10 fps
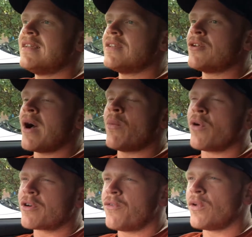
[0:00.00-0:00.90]
I
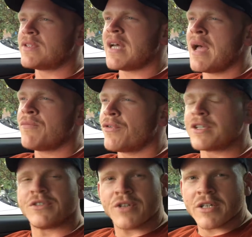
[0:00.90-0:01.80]
work full-time for a
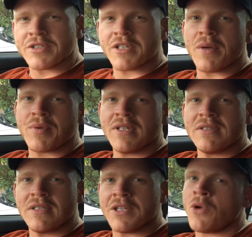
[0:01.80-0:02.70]
construction
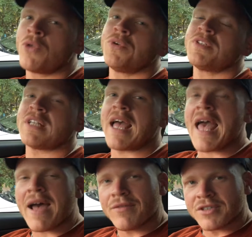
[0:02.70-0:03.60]
company. The only reason I
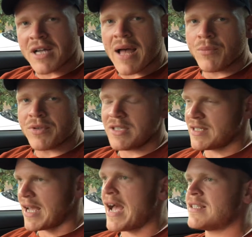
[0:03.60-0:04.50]
have the job with
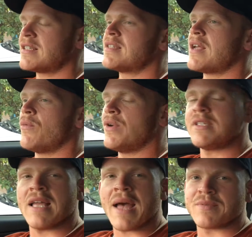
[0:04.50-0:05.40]
these guys is because I went
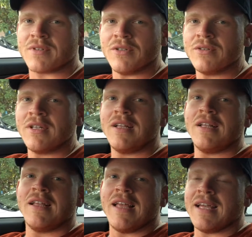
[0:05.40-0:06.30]
to Absolute.
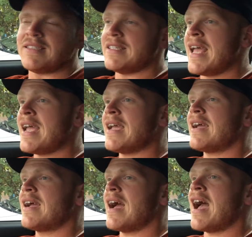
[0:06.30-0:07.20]
And
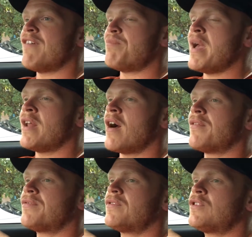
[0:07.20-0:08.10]
today, I've paid
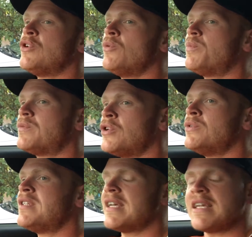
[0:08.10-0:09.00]
off
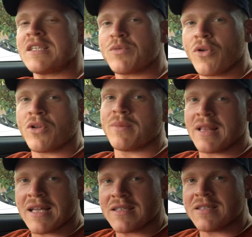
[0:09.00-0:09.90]
two tickets withholding my
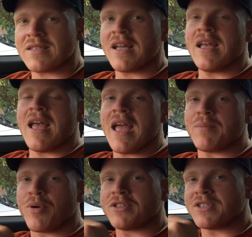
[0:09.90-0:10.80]
license
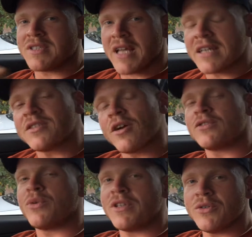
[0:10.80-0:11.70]
and purchased
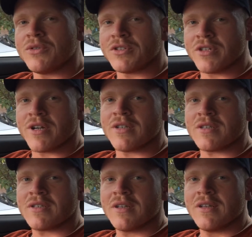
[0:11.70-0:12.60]
SR22 insurance.